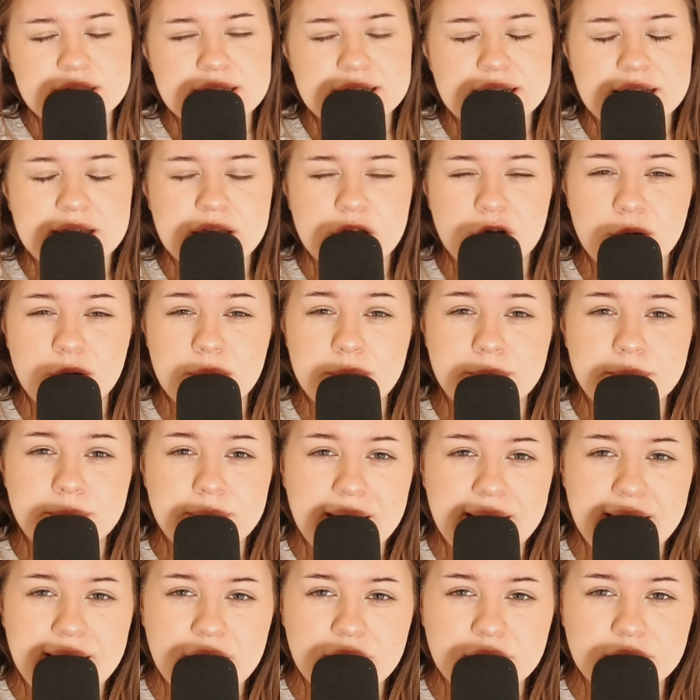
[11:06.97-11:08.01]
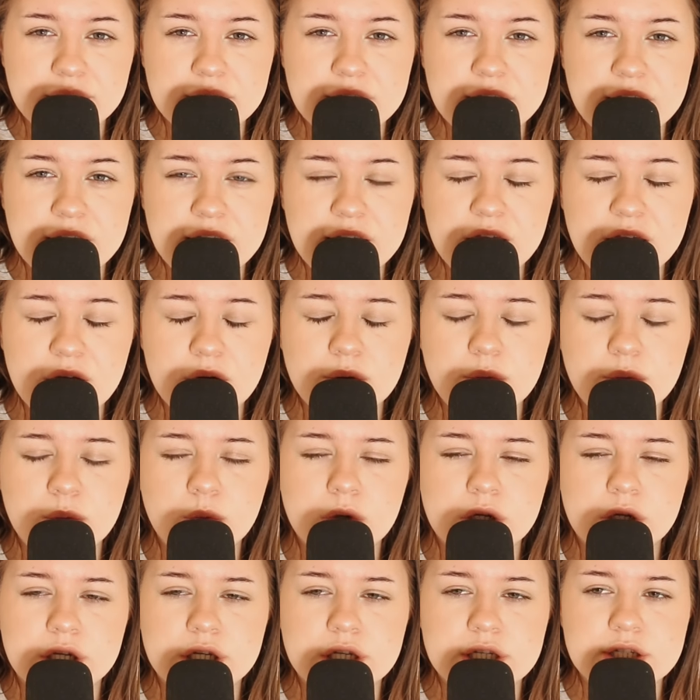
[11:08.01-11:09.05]
to kill Mary
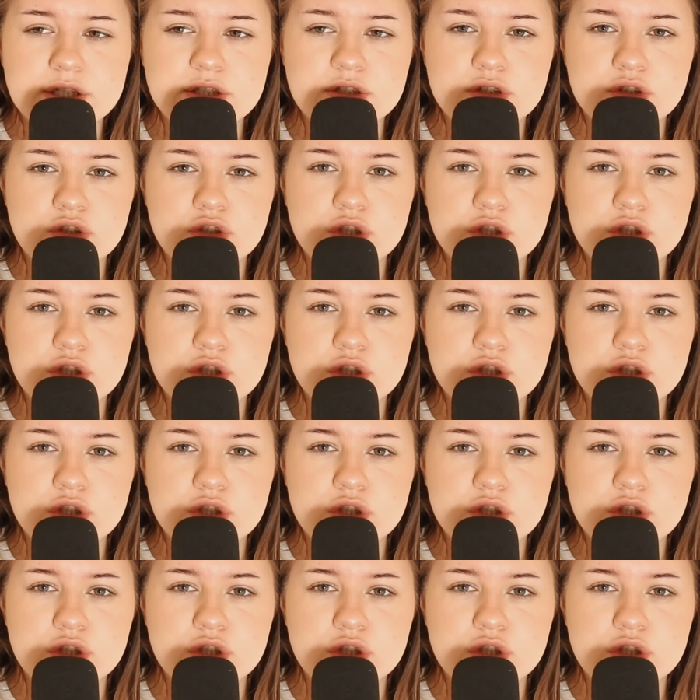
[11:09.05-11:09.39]
was